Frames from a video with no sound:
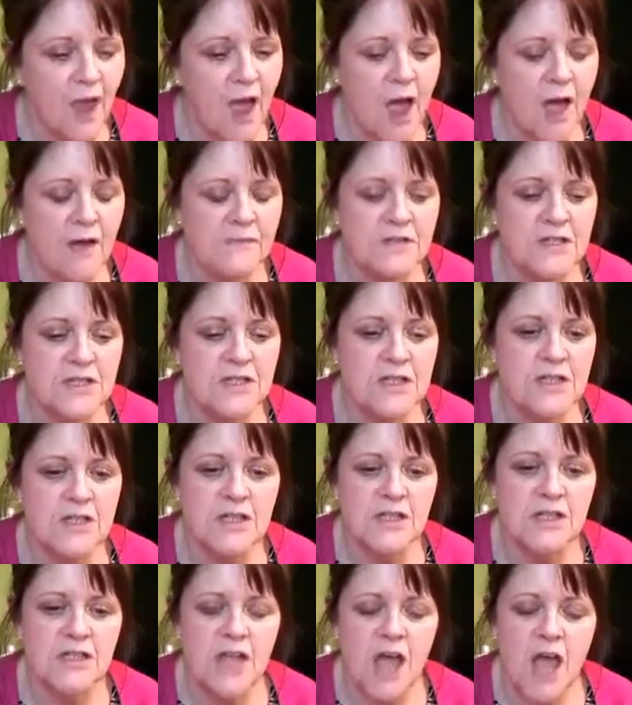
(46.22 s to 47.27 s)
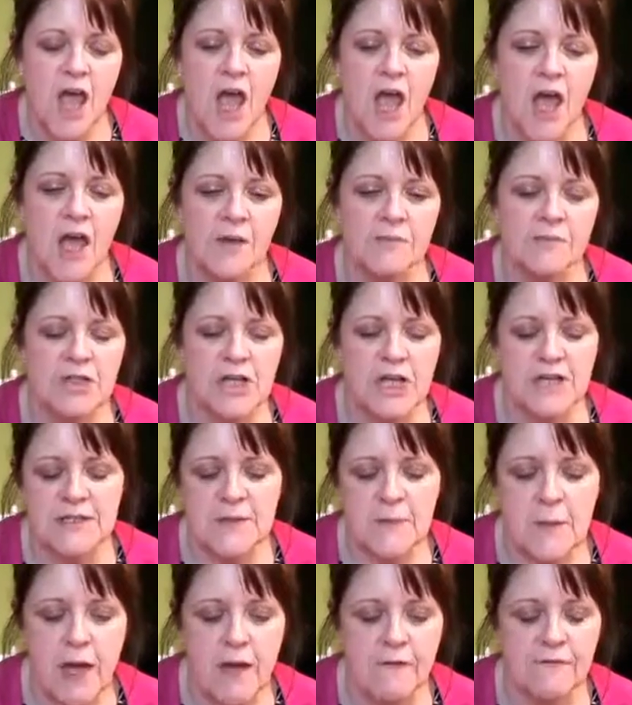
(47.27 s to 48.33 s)
I'm just going to chat
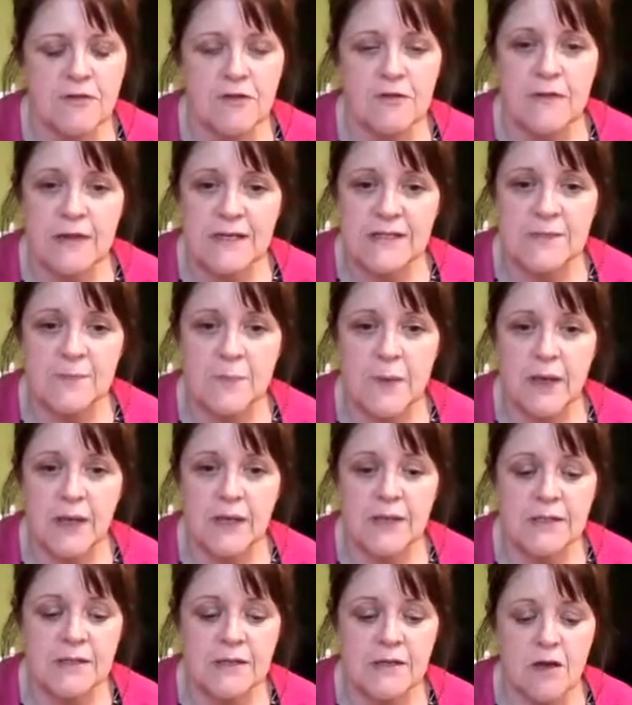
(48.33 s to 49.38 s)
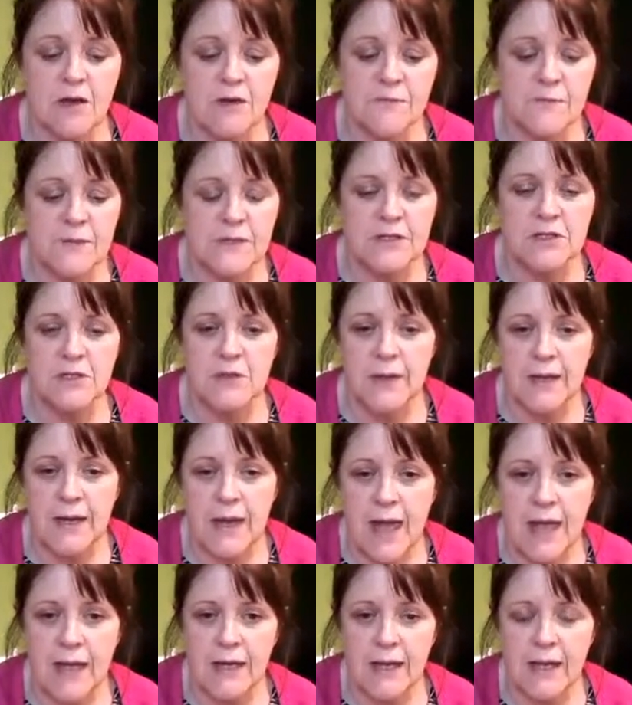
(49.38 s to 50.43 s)
about a few recipes that I've been doing
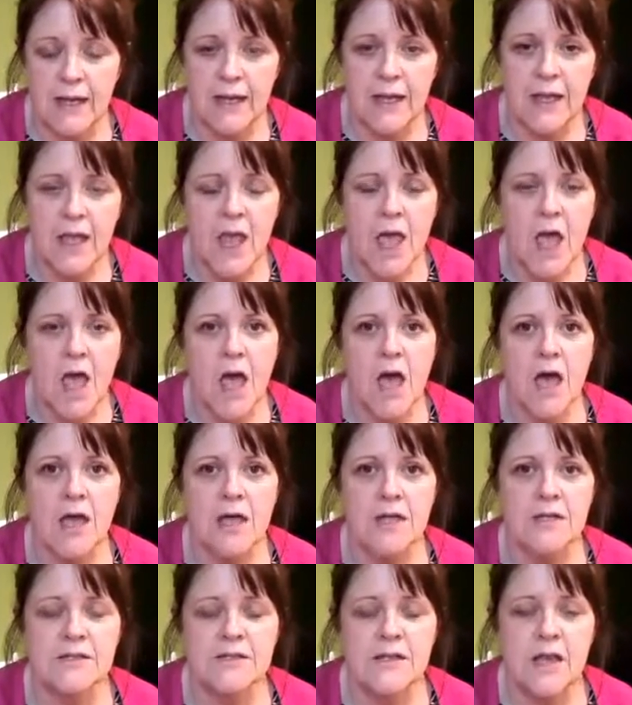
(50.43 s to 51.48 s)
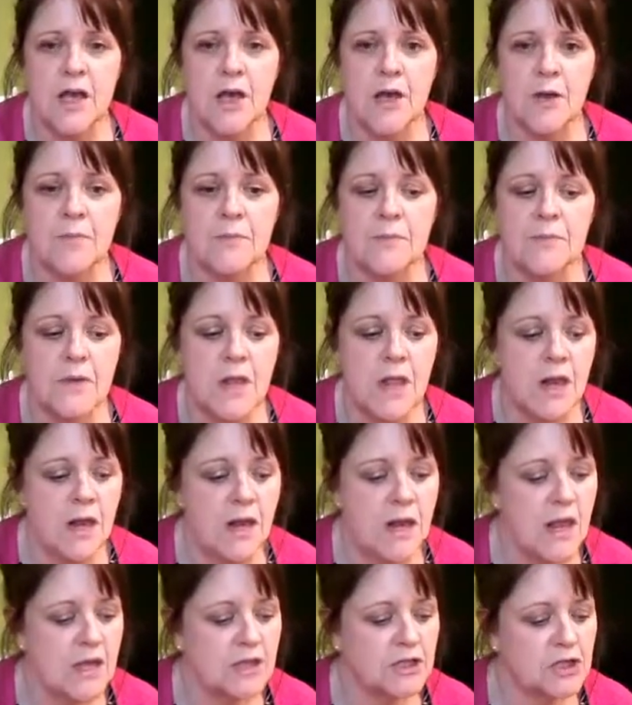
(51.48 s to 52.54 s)
lately and
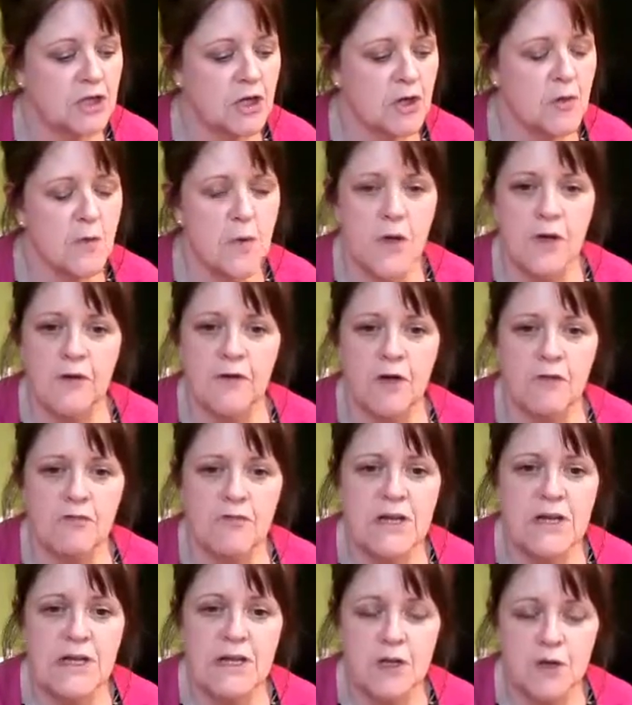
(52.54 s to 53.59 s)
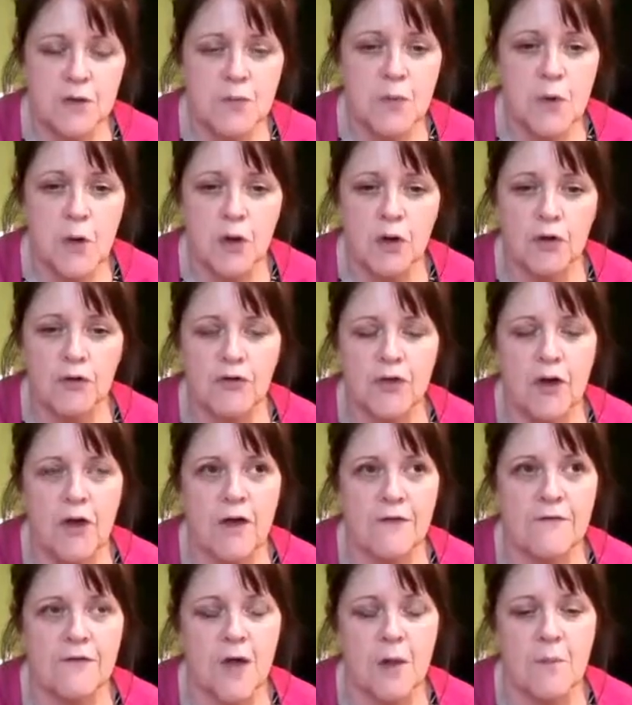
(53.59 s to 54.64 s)
let's show you a really good book that
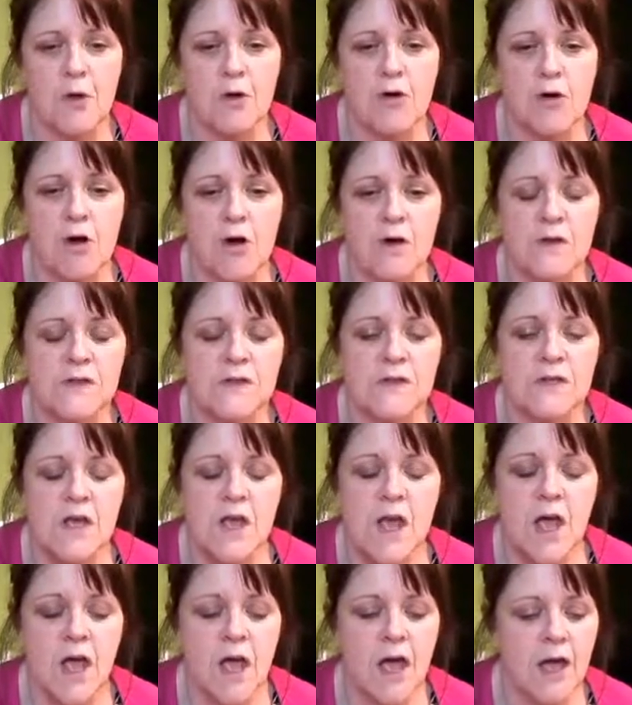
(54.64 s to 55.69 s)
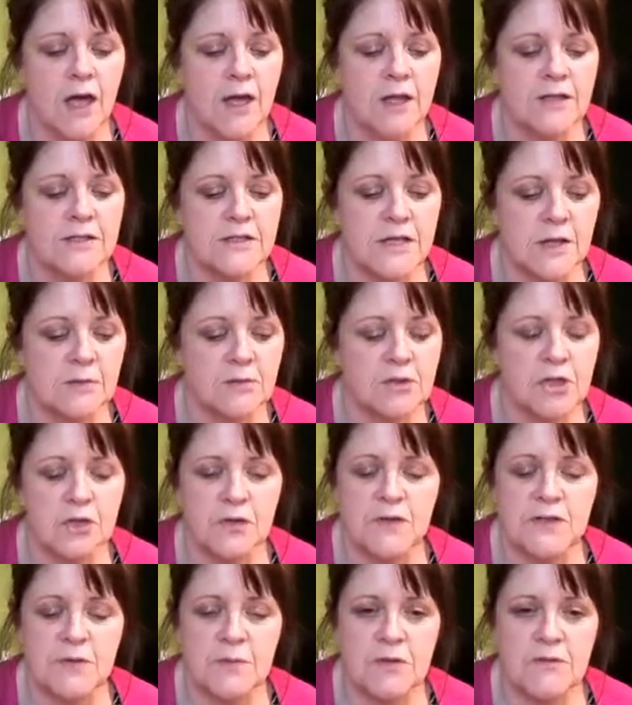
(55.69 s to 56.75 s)
I've come across and show you
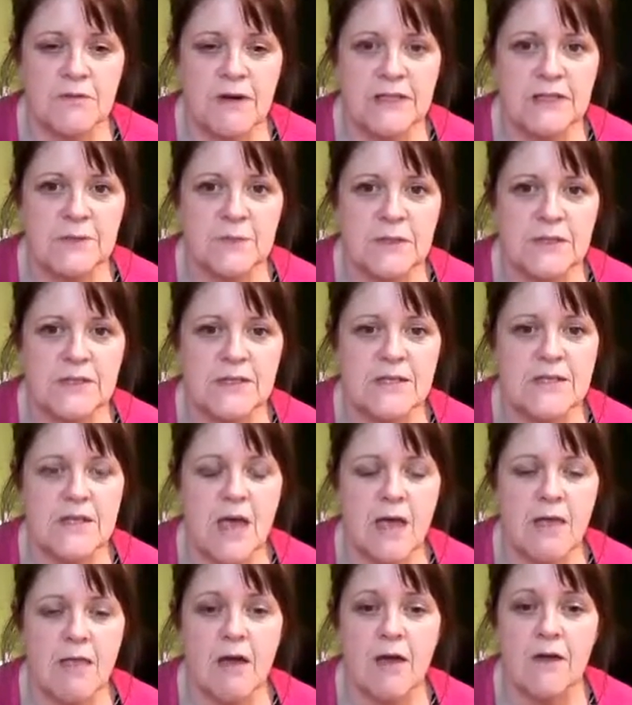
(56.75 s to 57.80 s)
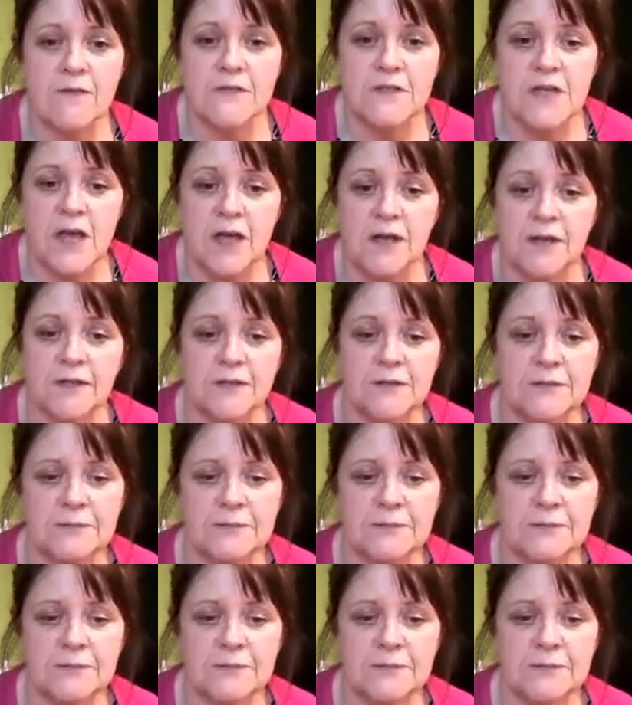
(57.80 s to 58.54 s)
some of the recipes in there that I've done.